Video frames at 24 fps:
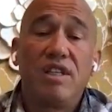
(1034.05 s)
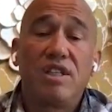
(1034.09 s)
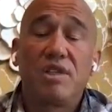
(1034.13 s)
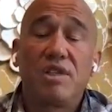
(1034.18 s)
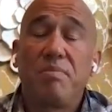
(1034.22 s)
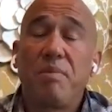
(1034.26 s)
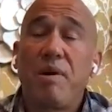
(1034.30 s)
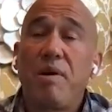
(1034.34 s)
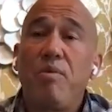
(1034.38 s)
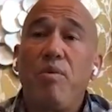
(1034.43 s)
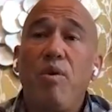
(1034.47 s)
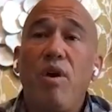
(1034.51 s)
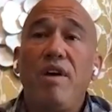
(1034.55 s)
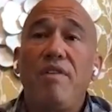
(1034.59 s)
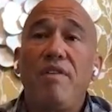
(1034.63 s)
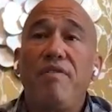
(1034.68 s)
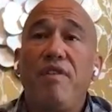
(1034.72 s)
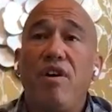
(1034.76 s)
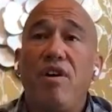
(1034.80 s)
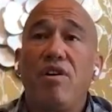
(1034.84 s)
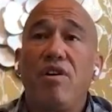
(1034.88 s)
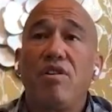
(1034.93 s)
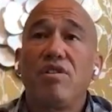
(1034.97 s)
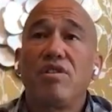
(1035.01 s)
So my
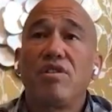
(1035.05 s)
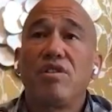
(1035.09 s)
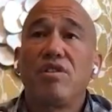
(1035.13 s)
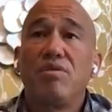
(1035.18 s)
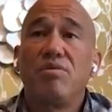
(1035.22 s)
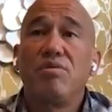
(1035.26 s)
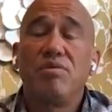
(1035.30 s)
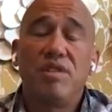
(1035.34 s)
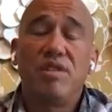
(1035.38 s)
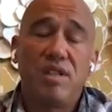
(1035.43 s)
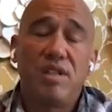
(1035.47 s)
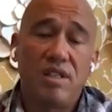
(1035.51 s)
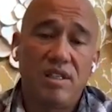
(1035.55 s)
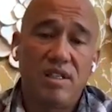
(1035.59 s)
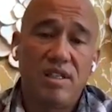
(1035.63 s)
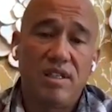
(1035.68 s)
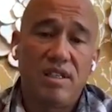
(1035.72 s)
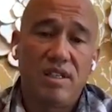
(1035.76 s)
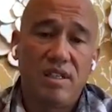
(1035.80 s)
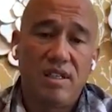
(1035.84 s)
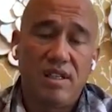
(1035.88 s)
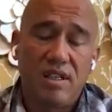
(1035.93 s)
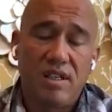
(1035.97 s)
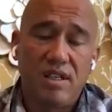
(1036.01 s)
wife also
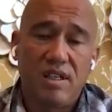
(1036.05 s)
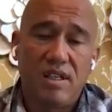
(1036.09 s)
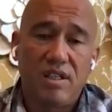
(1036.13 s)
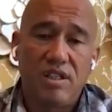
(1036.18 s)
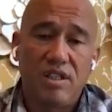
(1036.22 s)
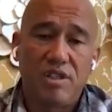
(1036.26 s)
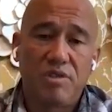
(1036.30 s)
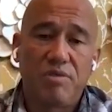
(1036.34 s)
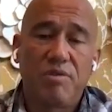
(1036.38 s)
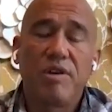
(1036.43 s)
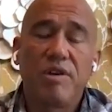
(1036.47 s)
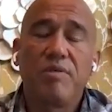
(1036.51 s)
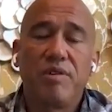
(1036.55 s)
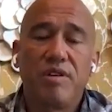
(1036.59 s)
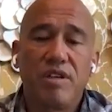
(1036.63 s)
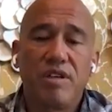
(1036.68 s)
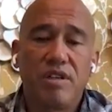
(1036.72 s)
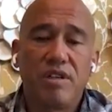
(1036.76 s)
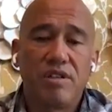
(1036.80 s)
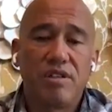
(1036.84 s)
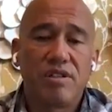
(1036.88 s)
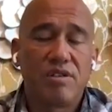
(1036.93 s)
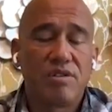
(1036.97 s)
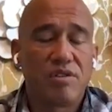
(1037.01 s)
did
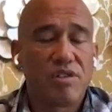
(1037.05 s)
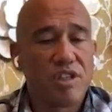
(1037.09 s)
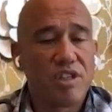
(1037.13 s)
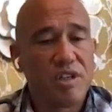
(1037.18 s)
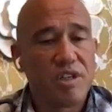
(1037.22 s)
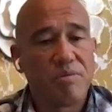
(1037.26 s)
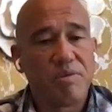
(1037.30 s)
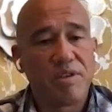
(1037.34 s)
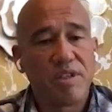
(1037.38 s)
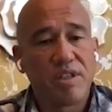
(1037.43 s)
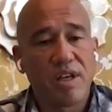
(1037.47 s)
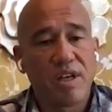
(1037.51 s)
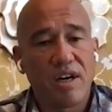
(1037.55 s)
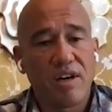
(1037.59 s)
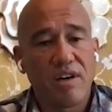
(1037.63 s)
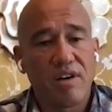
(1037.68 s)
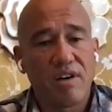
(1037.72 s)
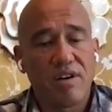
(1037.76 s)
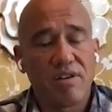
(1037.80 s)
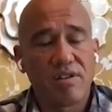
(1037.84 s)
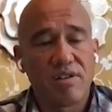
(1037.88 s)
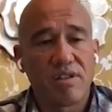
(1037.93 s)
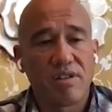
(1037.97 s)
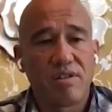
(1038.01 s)
21 years. So she
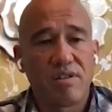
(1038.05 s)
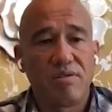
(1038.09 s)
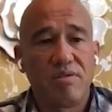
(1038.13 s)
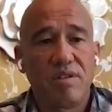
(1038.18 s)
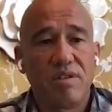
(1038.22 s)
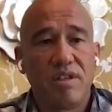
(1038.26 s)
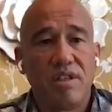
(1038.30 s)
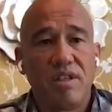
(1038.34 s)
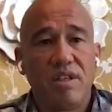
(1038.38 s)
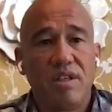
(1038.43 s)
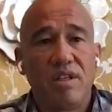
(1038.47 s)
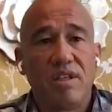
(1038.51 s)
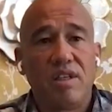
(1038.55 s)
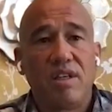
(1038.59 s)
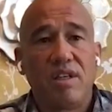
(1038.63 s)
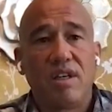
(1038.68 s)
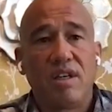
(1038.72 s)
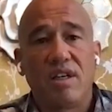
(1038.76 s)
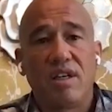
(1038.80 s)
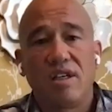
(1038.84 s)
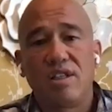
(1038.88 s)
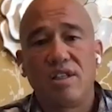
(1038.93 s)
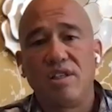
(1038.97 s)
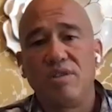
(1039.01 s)
retired also.
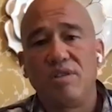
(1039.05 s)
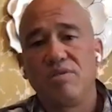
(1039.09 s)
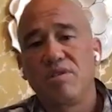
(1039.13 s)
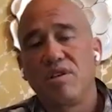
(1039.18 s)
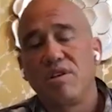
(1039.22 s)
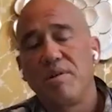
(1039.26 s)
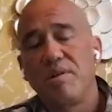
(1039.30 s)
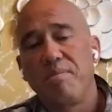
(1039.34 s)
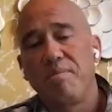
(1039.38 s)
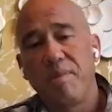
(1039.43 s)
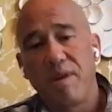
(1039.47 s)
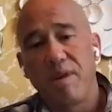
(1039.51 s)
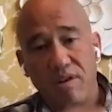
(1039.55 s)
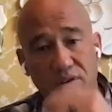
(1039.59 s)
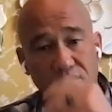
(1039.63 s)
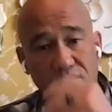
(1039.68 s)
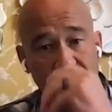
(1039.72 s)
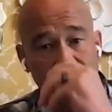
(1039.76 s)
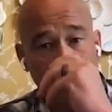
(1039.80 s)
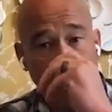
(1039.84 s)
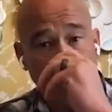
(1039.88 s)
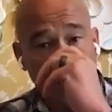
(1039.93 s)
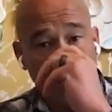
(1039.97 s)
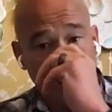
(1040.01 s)
She was on the
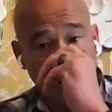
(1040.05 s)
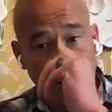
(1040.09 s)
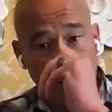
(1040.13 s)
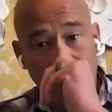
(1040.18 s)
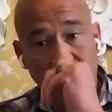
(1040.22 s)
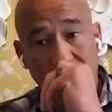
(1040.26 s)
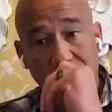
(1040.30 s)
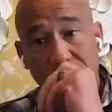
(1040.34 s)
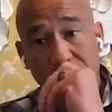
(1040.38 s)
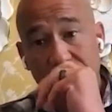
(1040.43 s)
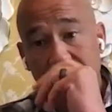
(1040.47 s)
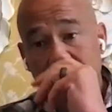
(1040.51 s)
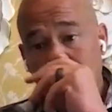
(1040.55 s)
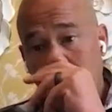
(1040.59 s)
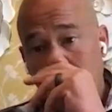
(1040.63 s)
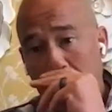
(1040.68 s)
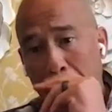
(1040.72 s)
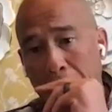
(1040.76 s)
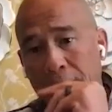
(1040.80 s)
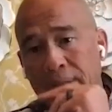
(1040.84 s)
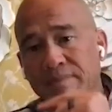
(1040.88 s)
medical side of things.